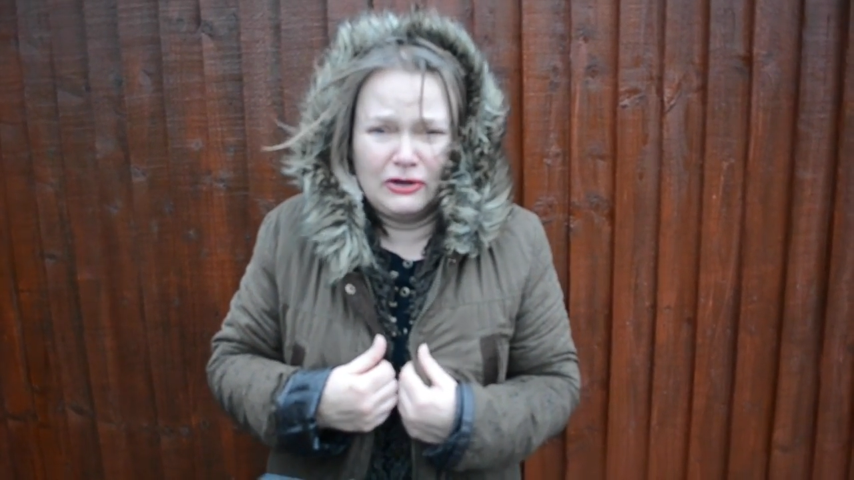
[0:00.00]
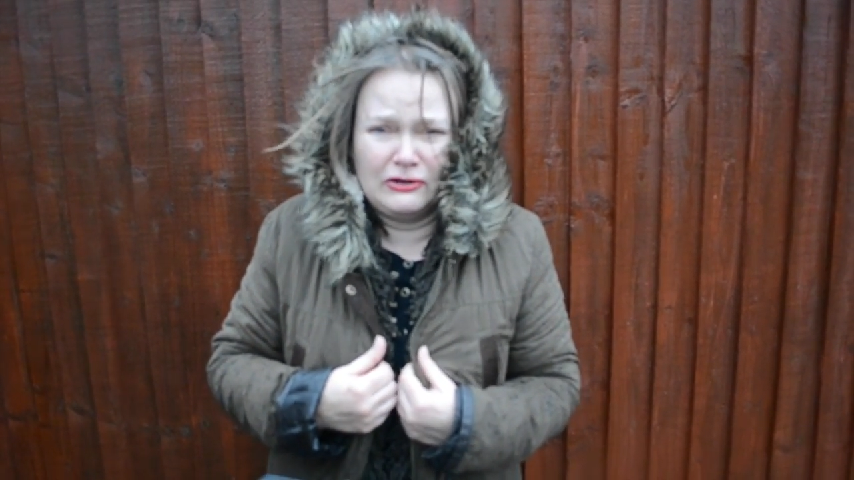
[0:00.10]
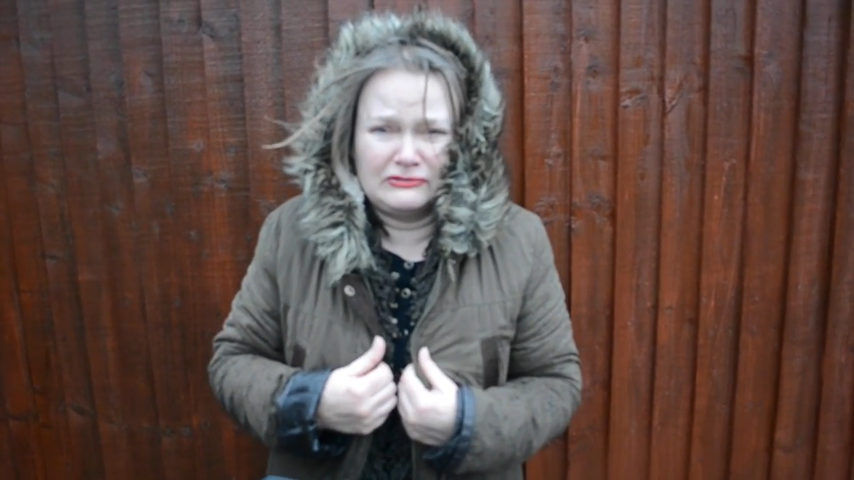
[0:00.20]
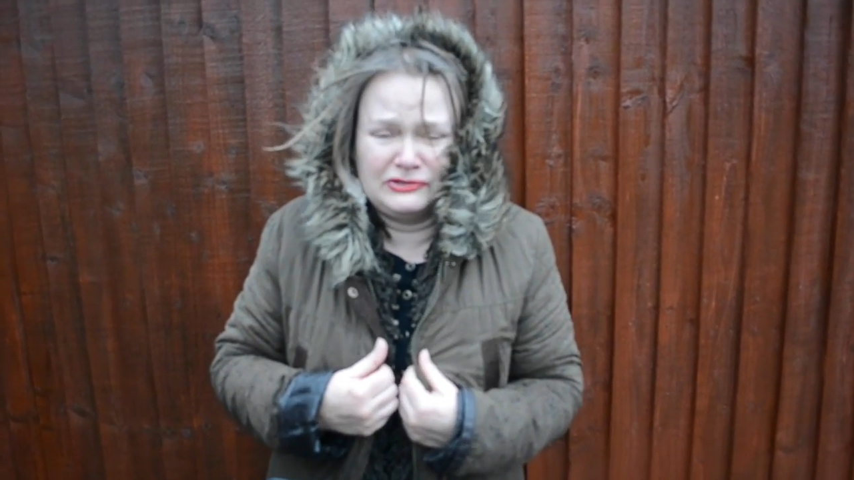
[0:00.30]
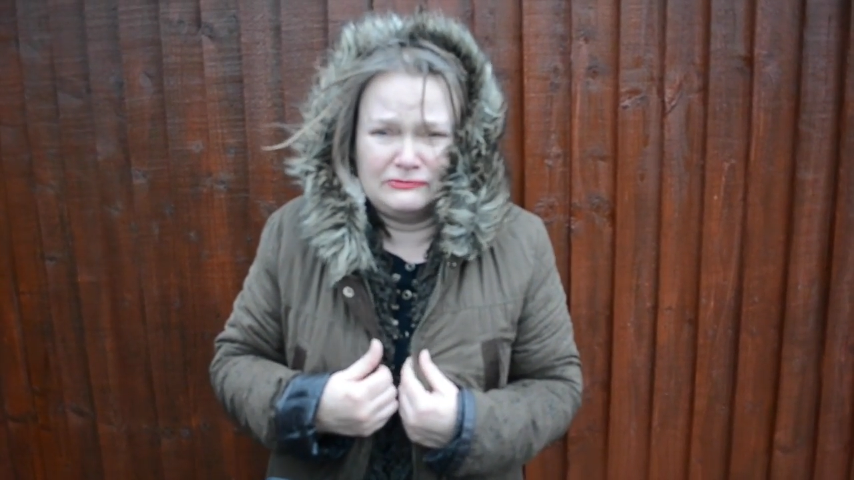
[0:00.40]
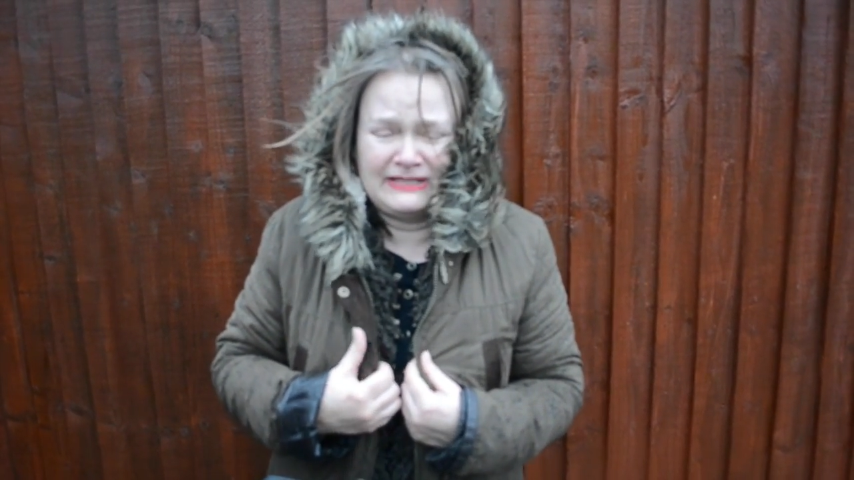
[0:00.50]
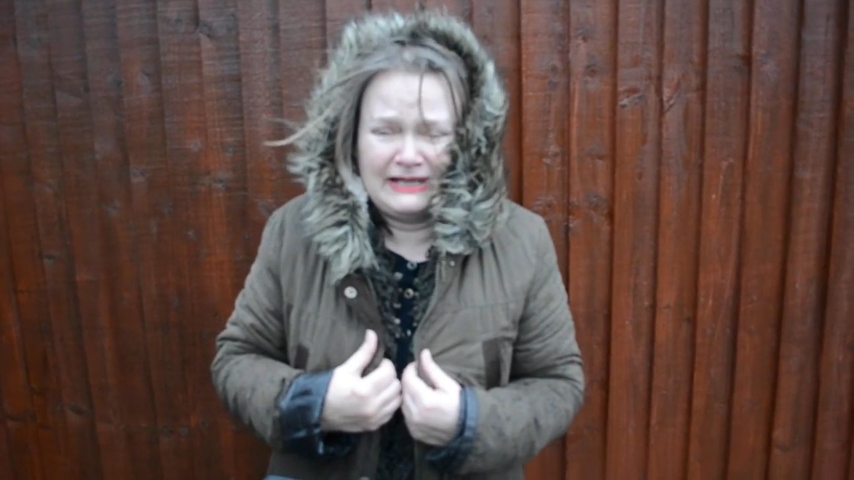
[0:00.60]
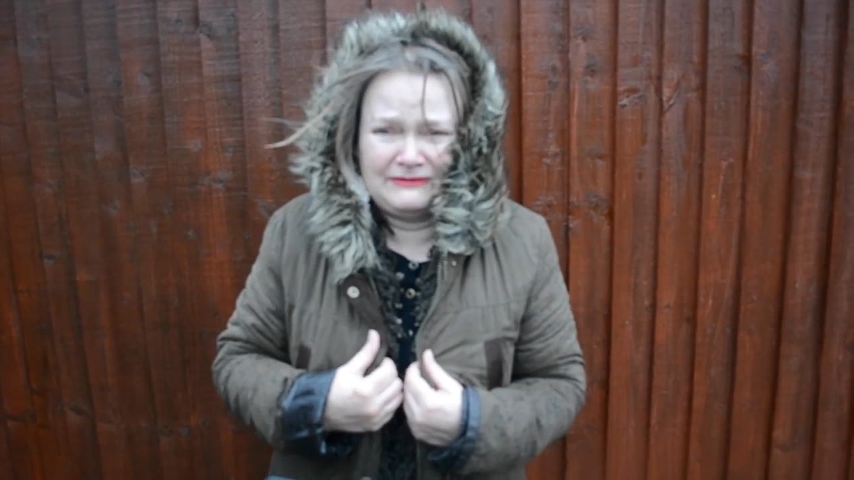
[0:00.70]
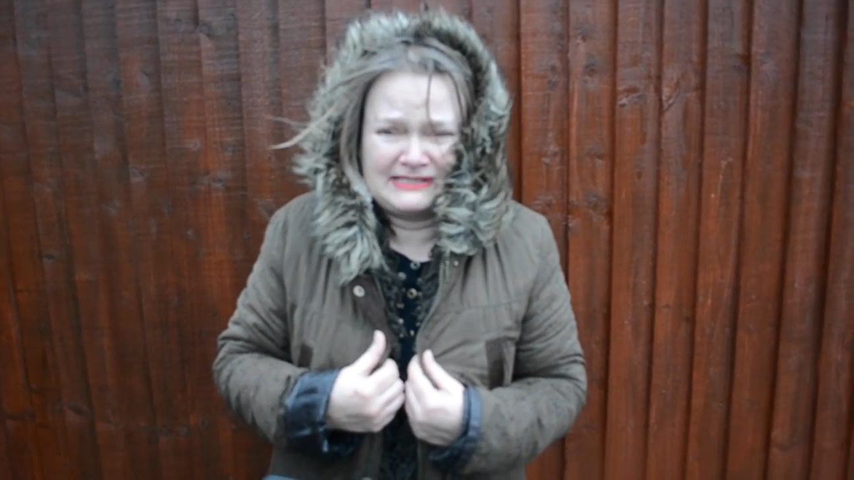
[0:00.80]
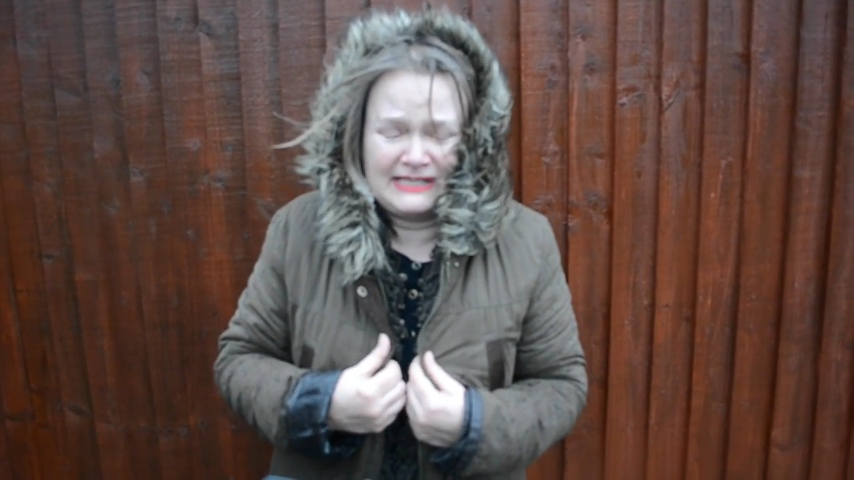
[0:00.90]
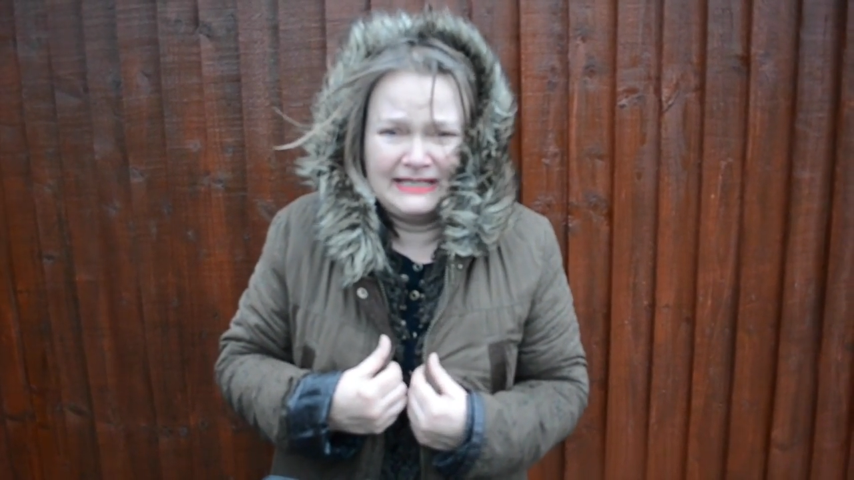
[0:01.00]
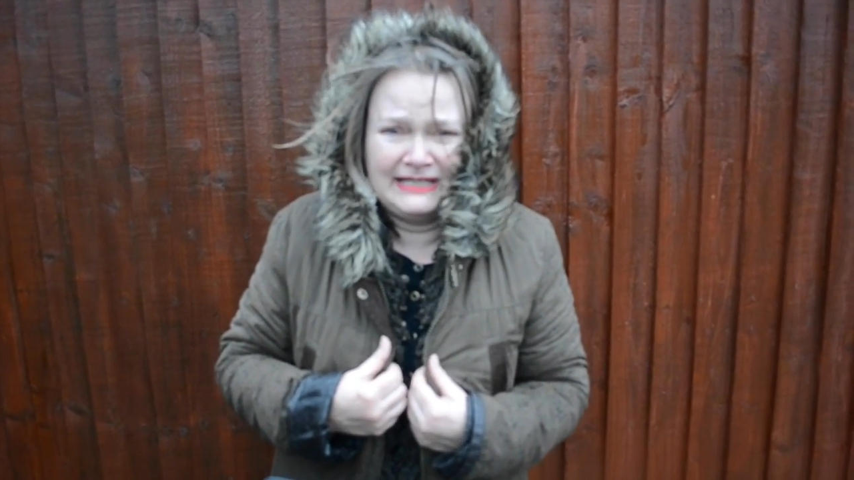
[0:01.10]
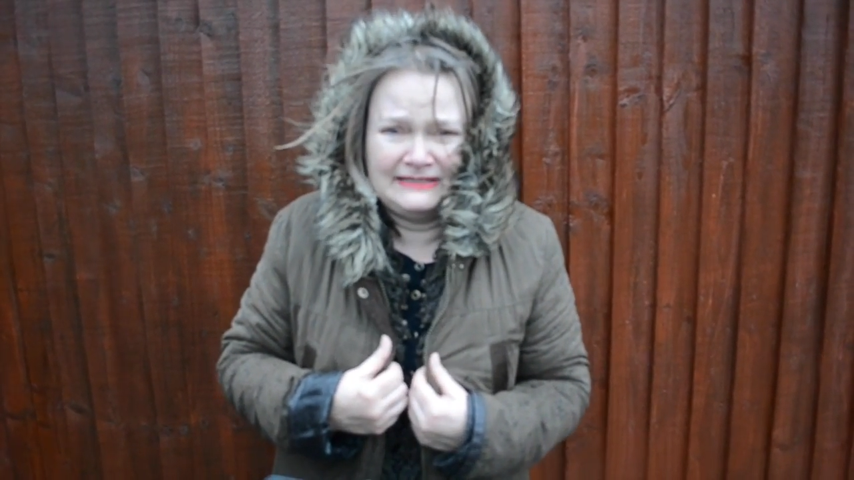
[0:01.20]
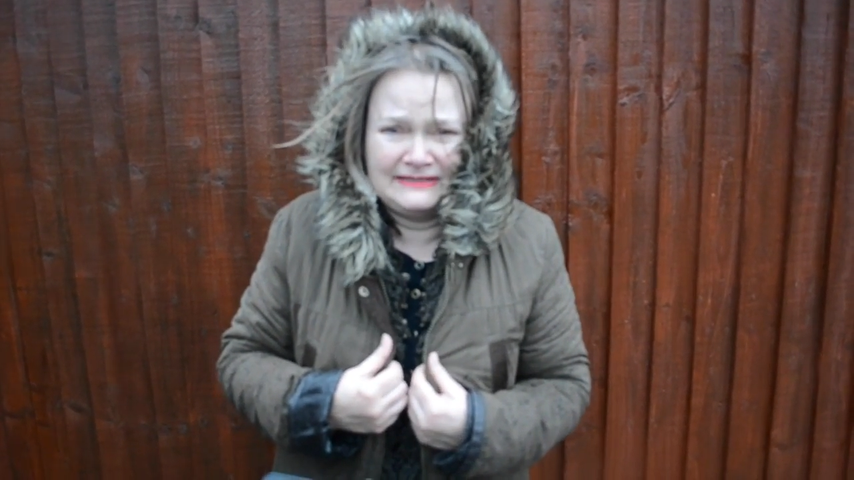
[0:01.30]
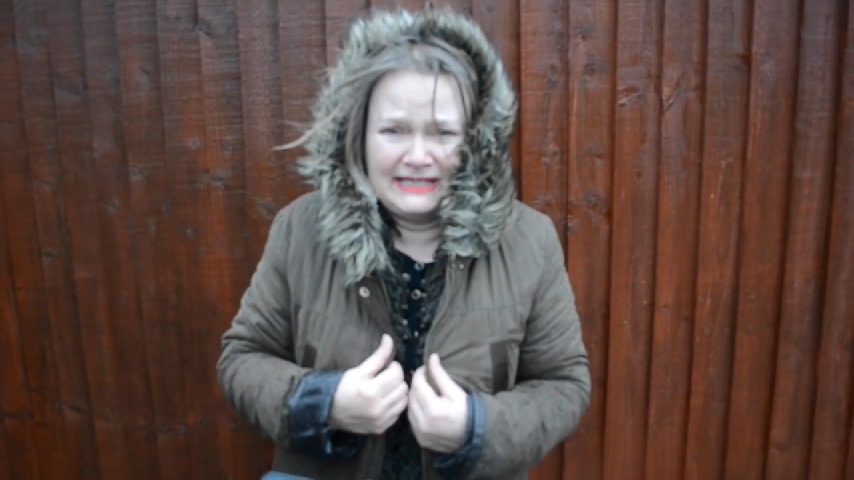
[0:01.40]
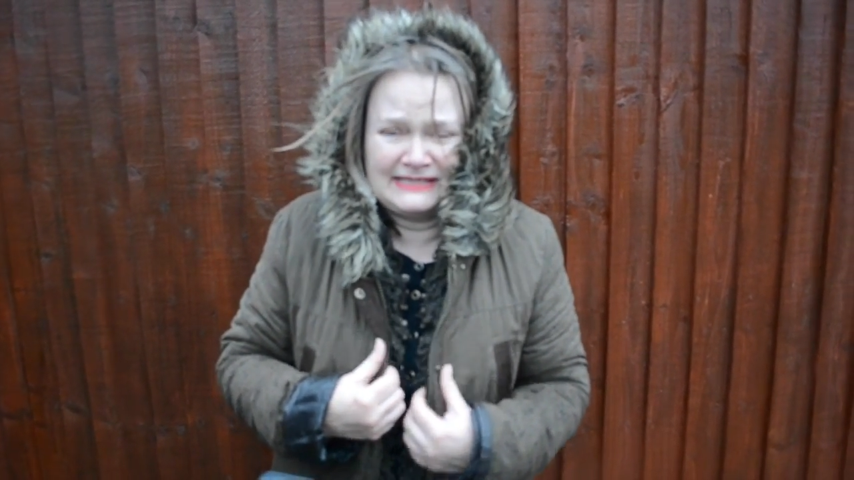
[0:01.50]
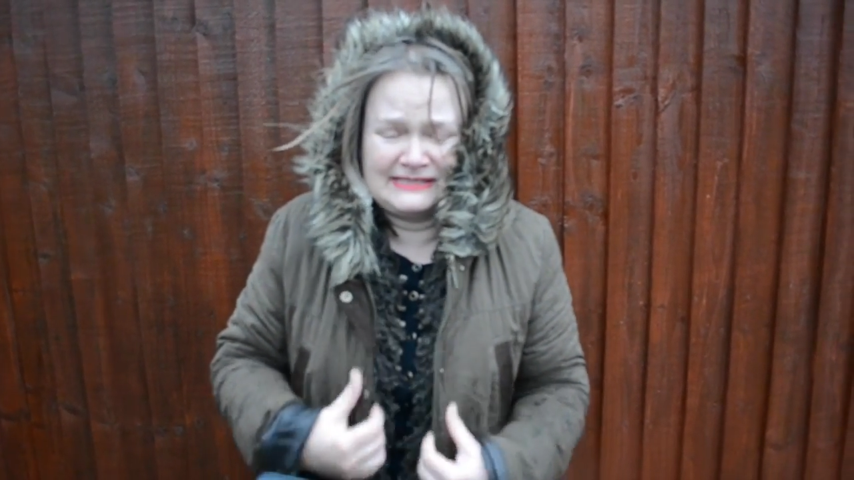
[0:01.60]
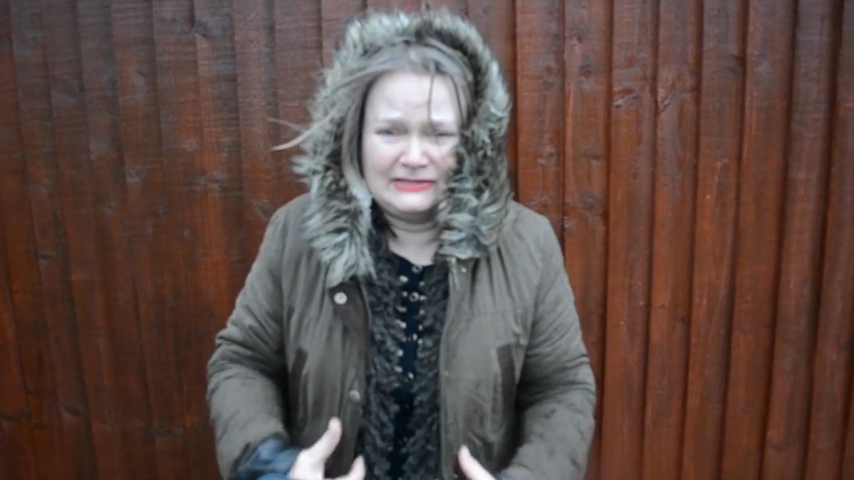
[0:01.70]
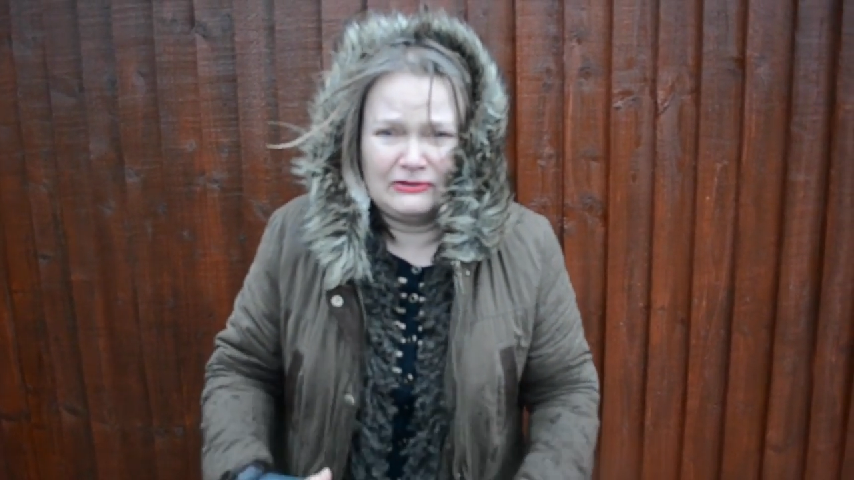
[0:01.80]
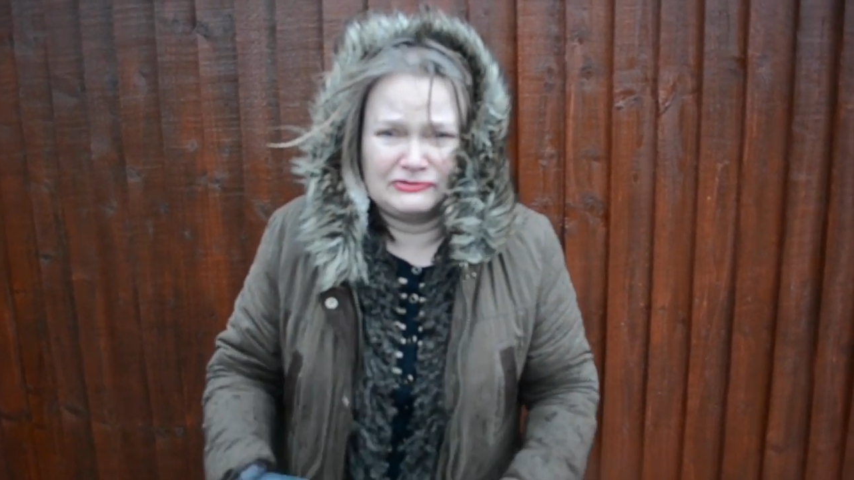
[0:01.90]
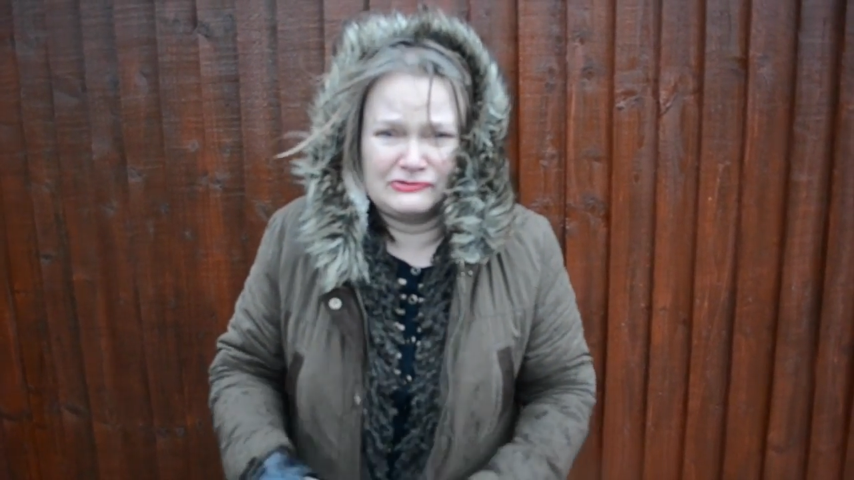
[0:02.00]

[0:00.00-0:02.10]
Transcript: all do and have a say in this,